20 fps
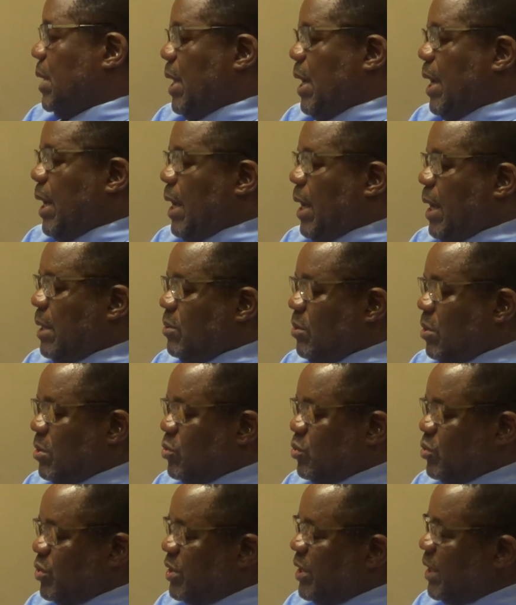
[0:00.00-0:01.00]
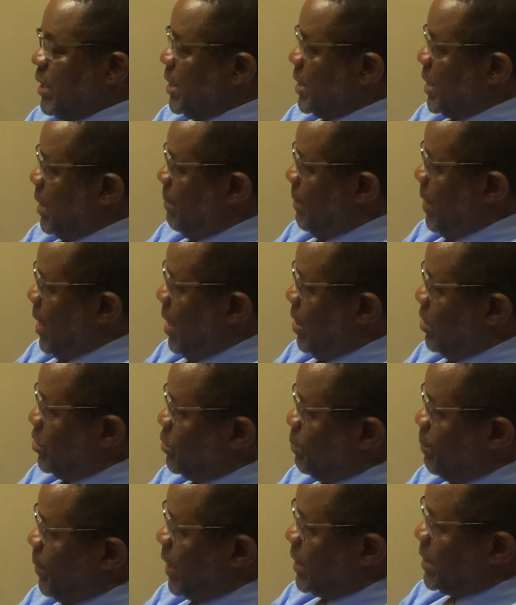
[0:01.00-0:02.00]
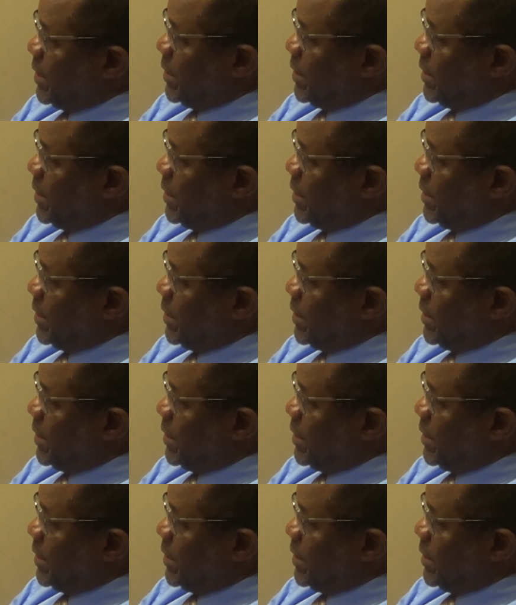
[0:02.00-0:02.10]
not to single them out, but